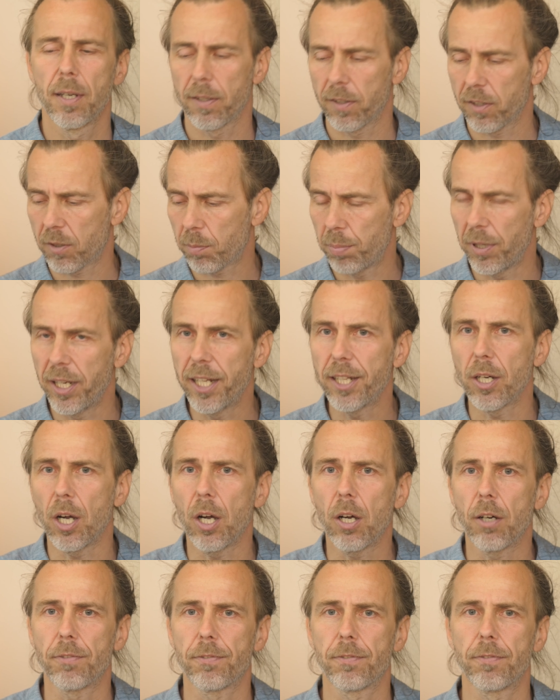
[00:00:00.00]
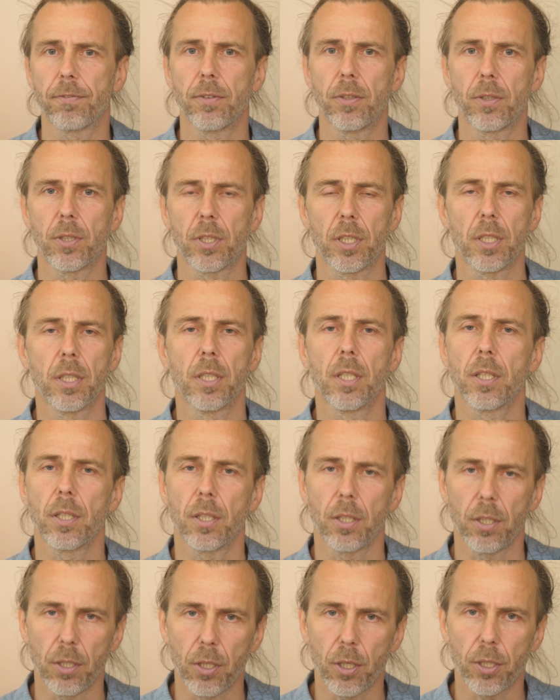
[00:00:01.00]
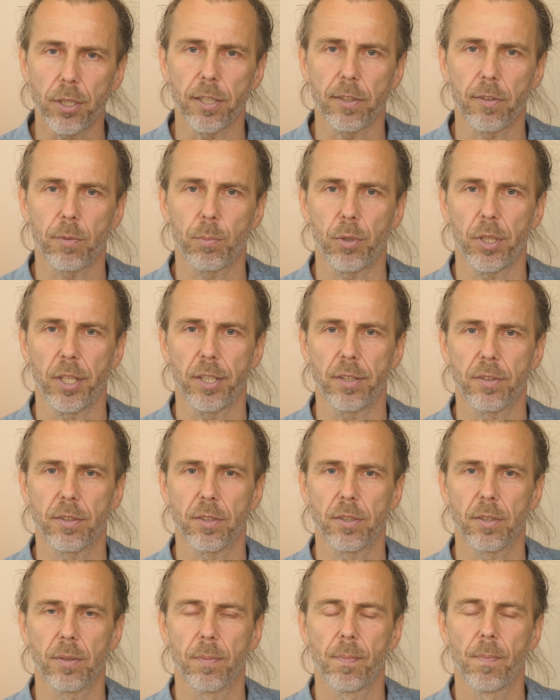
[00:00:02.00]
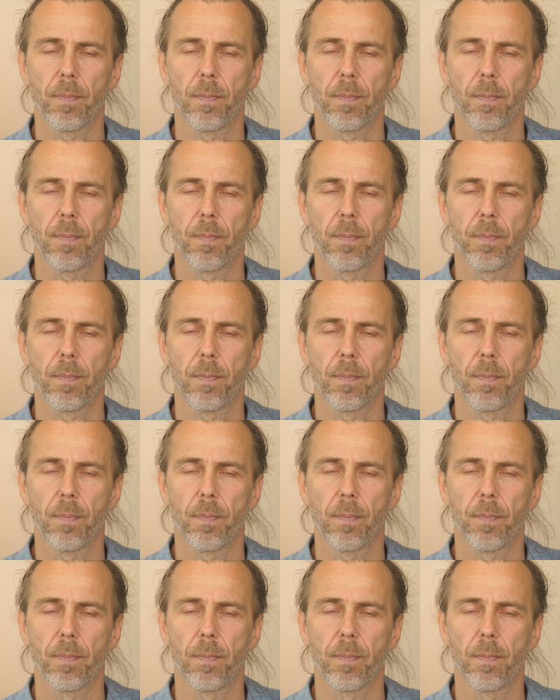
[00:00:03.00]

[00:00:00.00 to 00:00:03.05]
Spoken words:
split off or not expressed?